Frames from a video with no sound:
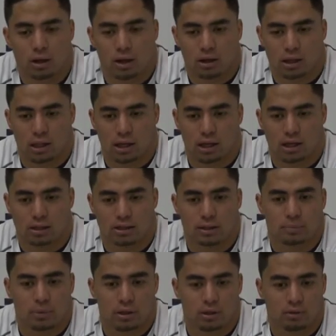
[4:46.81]
that I got to
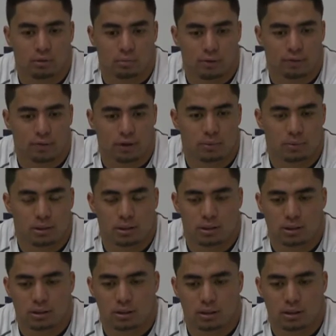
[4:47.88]
spend it with my family
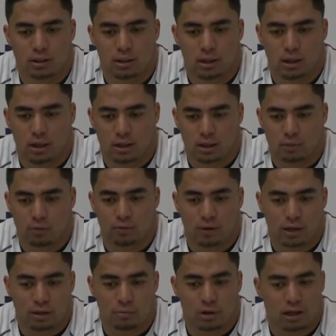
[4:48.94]
and that we
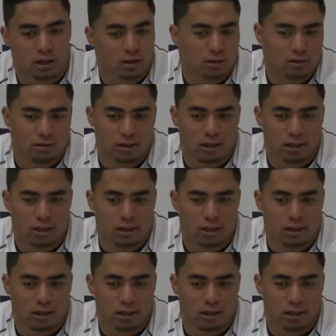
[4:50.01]
finally made it.